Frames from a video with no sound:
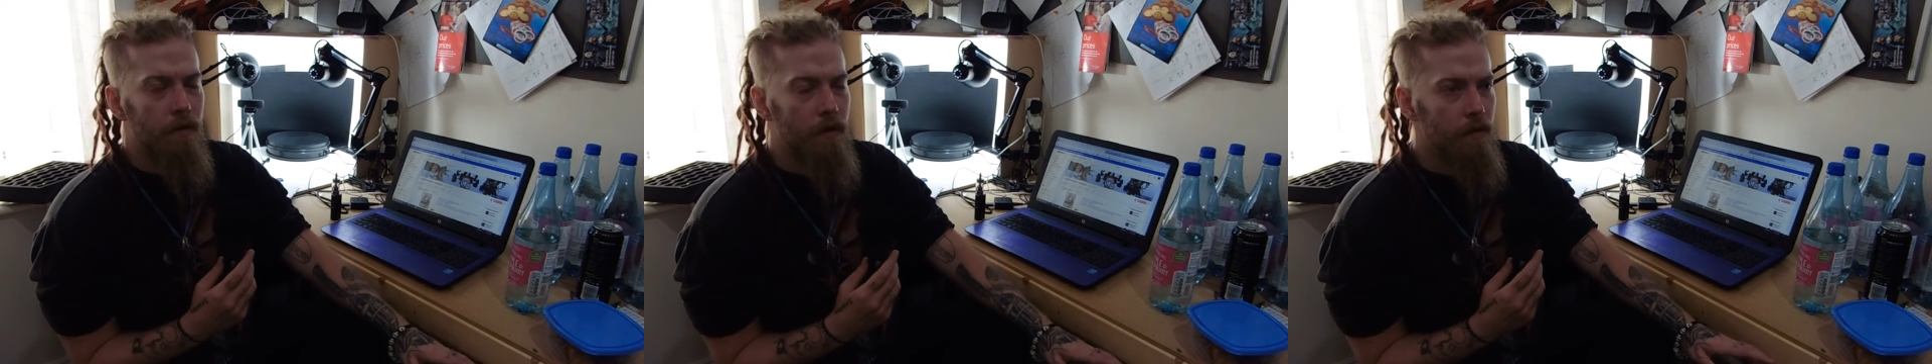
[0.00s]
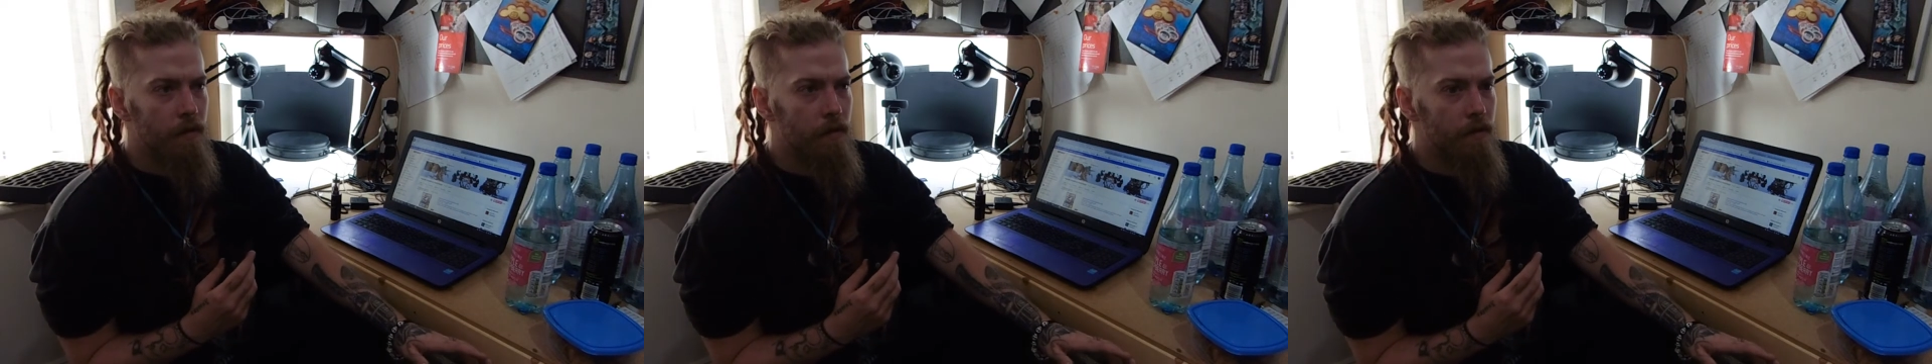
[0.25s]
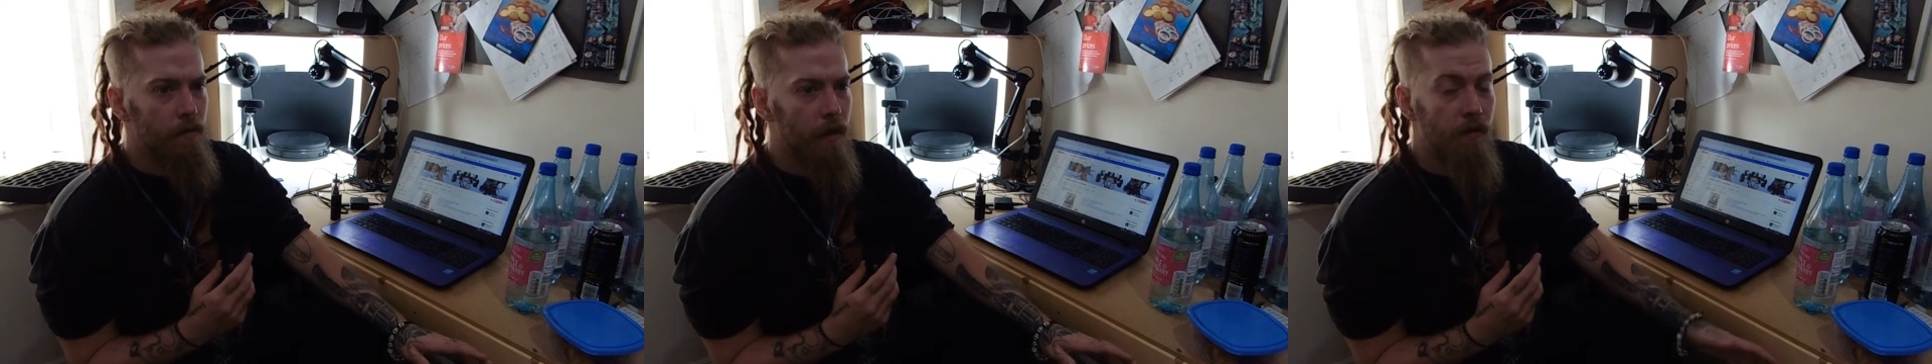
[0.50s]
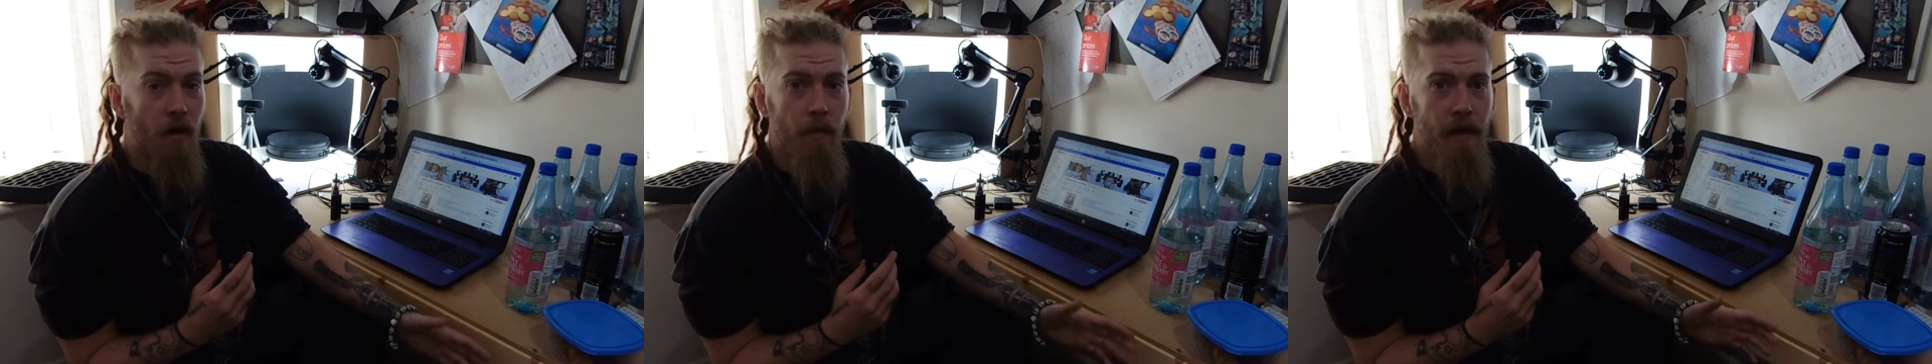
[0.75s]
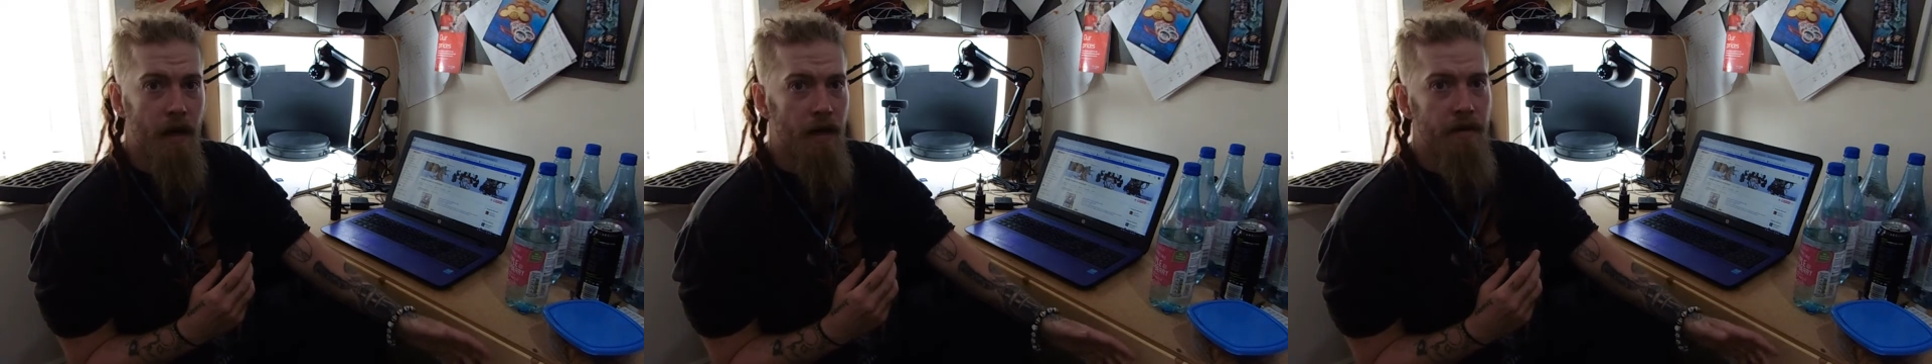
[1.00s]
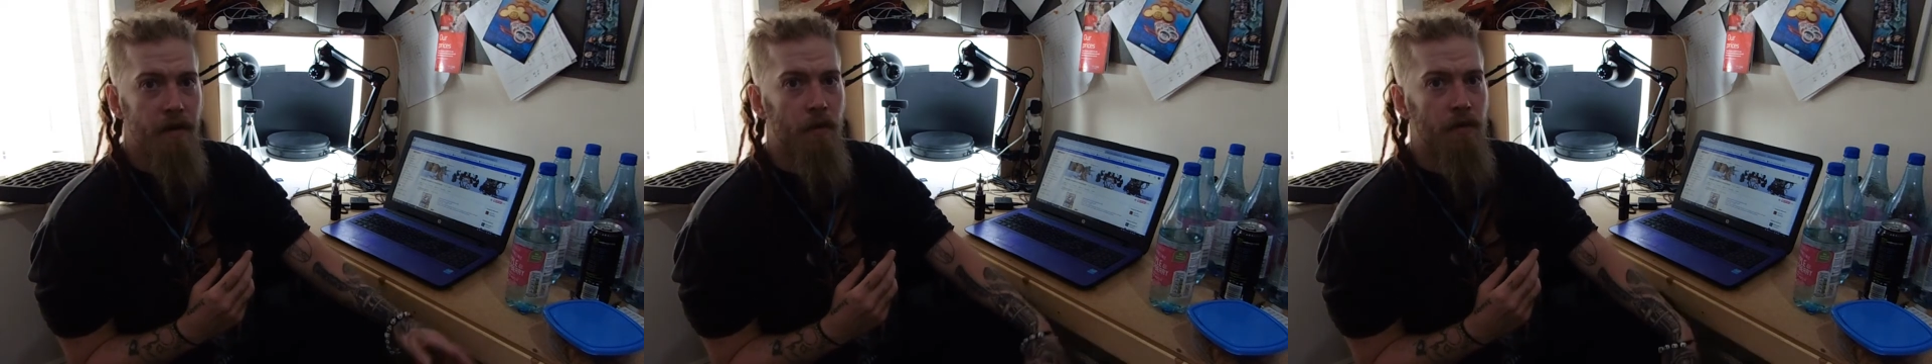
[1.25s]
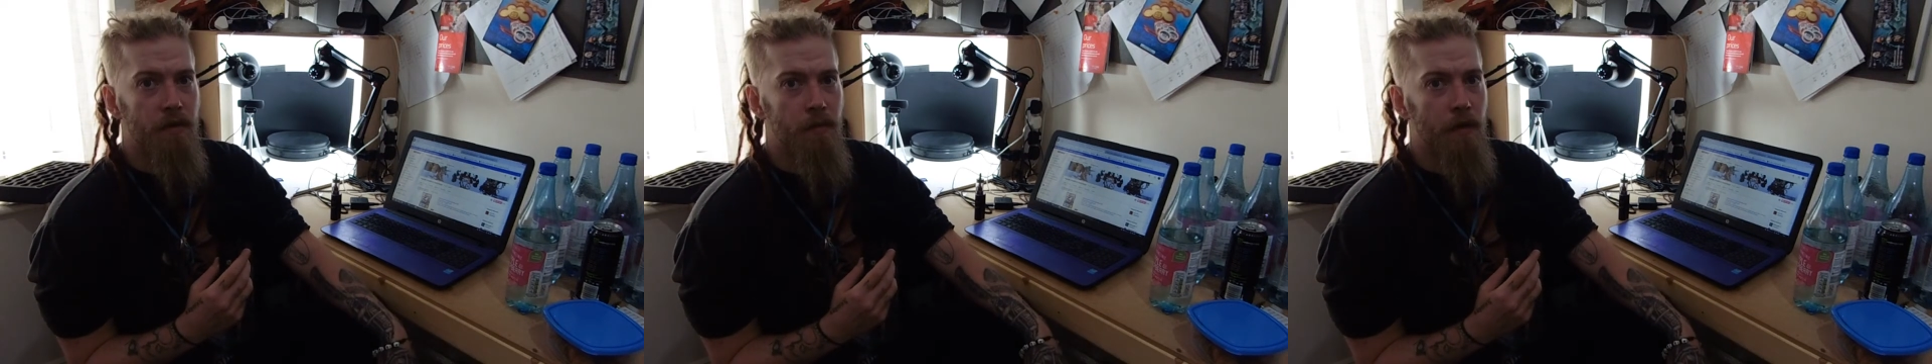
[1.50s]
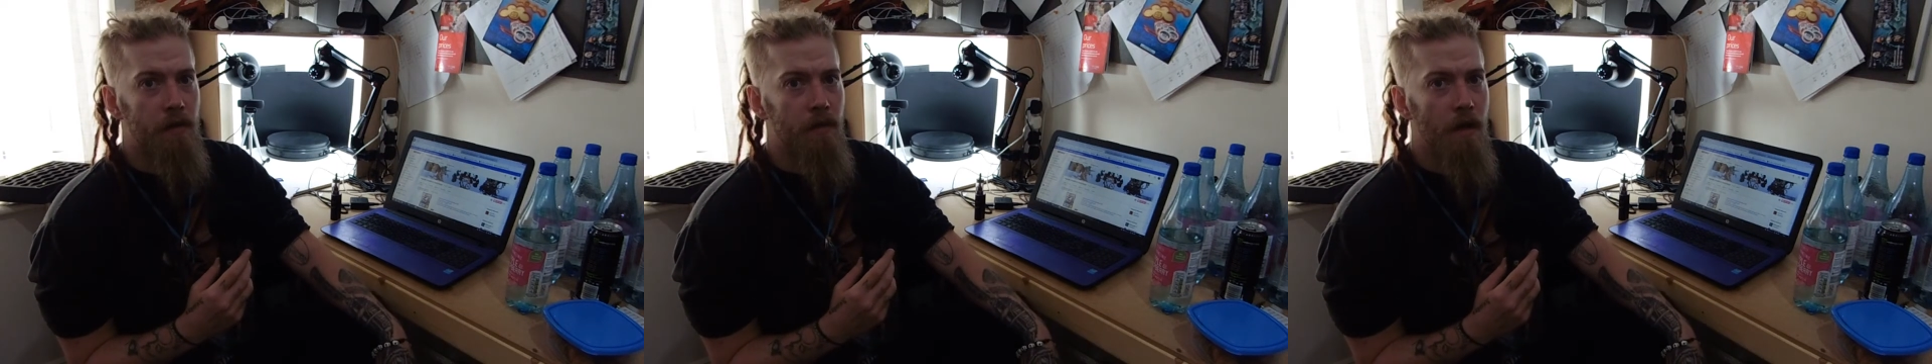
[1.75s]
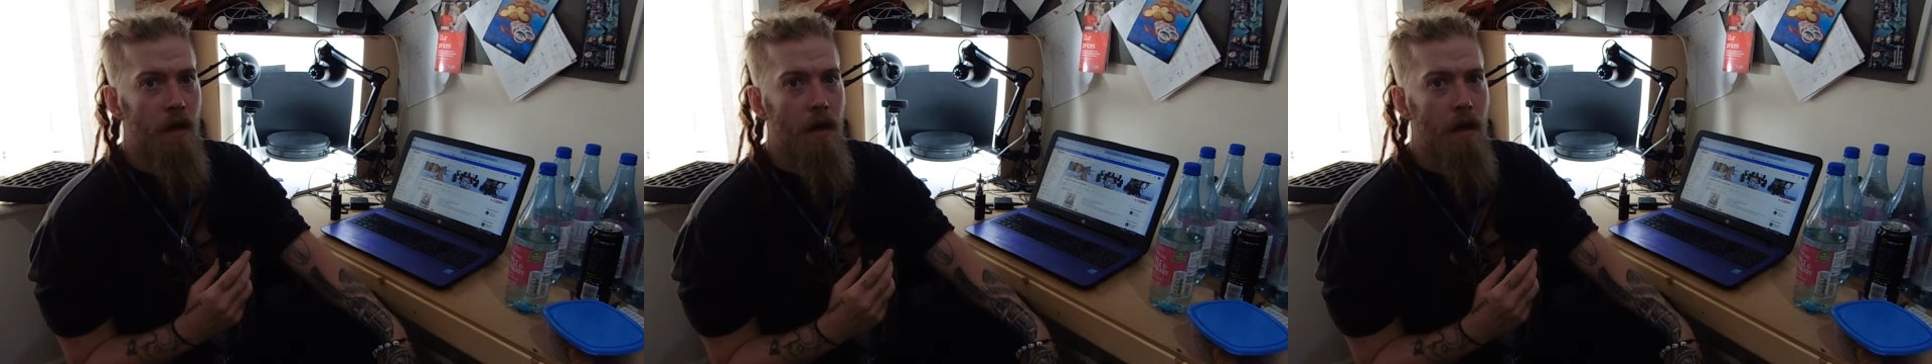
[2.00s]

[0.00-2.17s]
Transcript: Um, I've got to make Andy one as well.